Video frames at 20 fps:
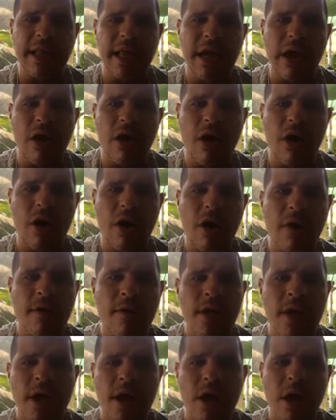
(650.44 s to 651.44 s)
they are
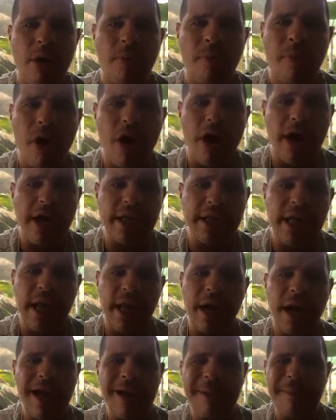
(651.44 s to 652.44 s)
a product,
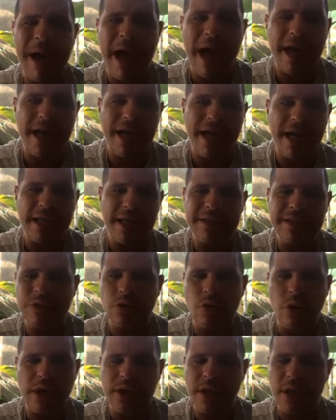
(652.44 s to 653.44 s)
not like Binance,
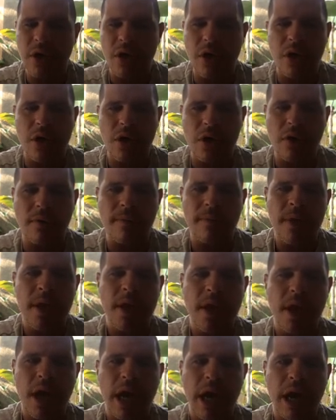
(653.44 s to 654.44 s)
trending. No, no, no.
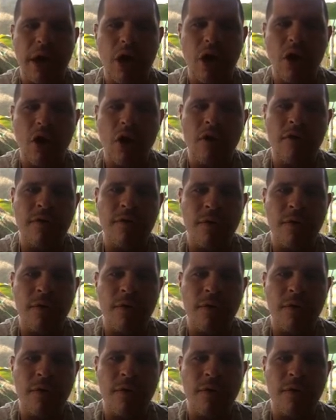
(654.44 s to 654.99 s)
Uh, look